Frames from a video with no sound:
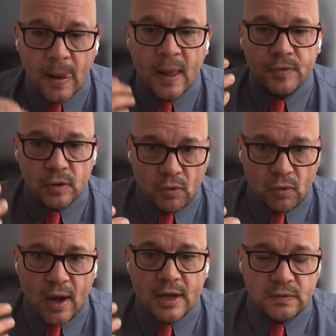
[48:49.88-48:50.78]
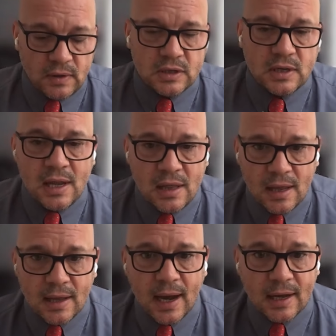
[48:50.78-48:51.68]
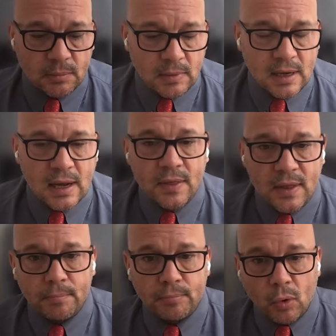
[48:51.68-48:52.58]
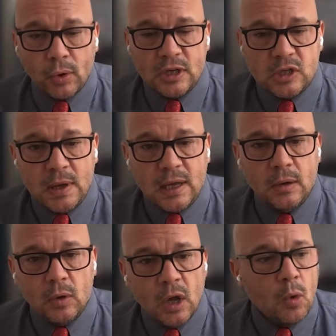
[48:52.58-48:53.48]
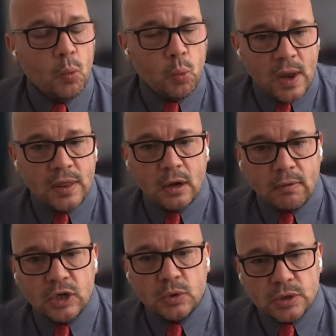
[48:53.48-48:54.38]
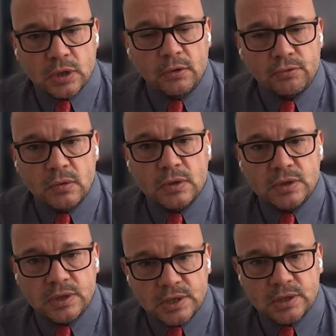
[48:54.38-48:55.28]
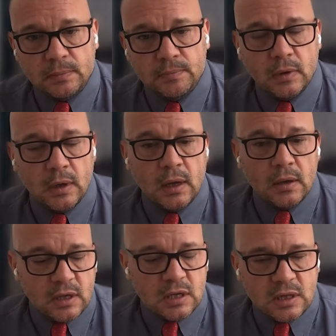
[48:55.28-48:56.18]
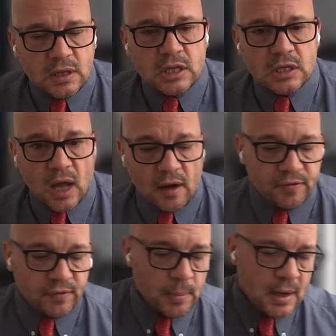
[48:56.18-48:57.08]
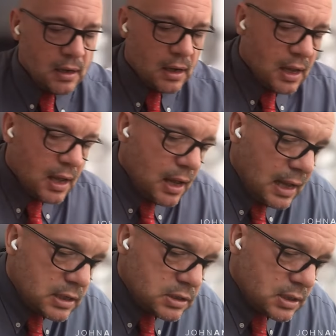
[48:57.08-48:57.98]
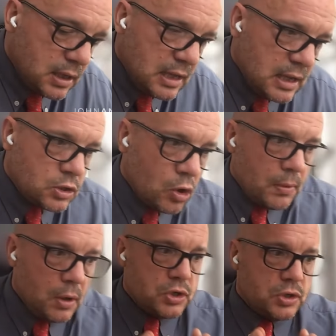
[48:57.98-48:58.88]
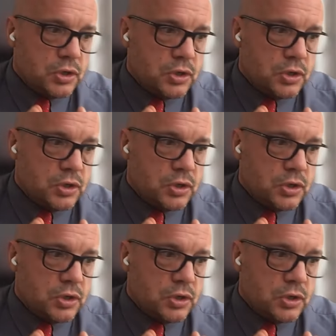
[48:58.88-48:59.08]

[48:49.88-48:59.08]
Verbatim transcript: the rise of this in the academy, and then broadly speaking, when the graduates go through the system, this this stuff. I mean, it's it, it's almost it,